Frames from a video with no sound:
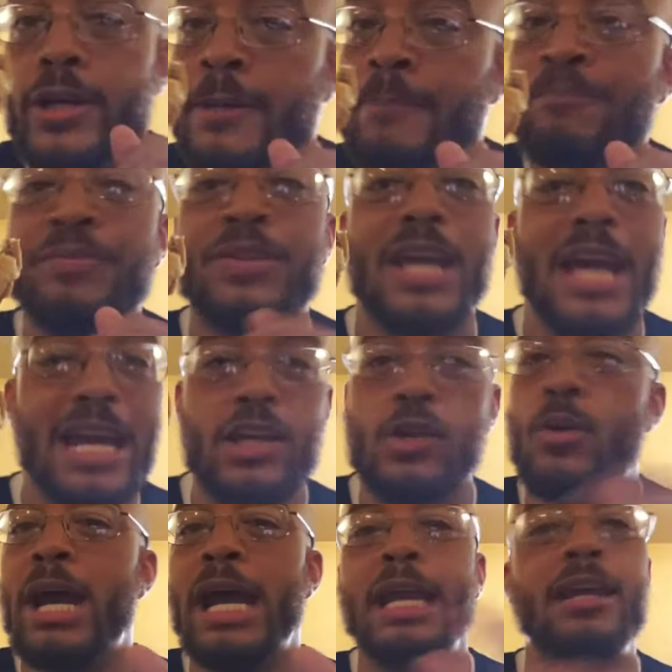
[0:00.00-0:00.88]
you,"
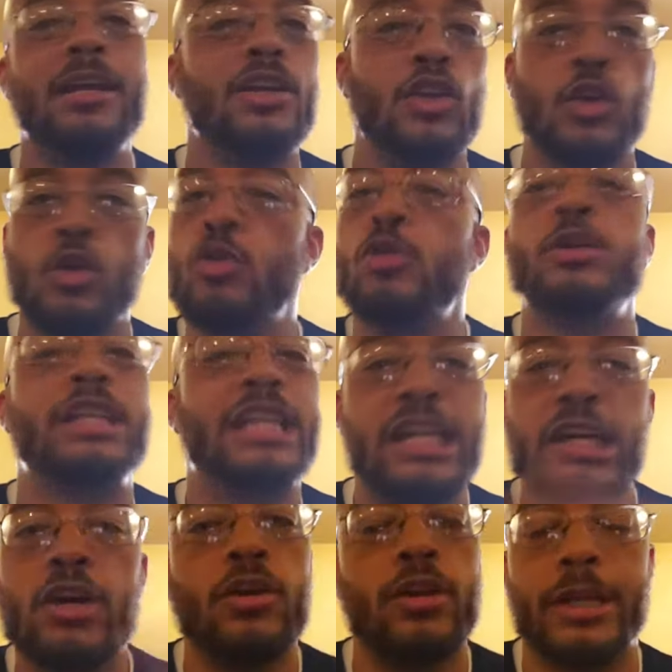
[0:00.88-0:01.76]
and you ate it, you would
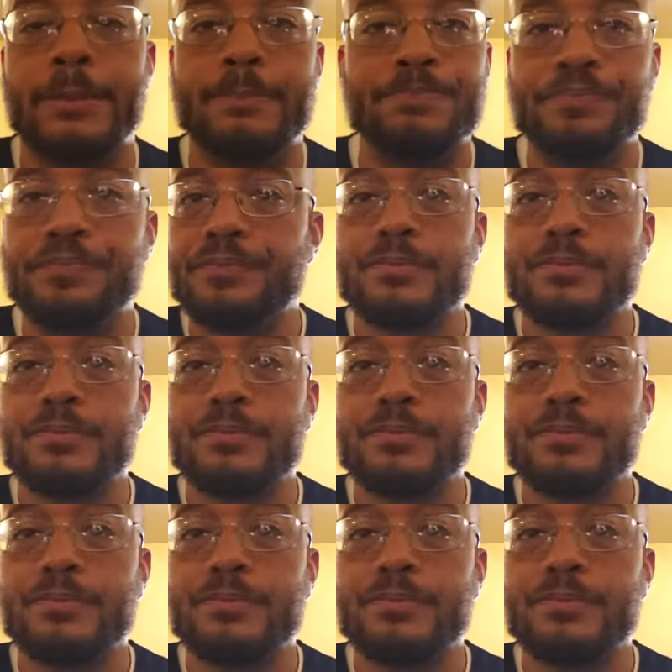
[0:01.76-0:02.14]
kill it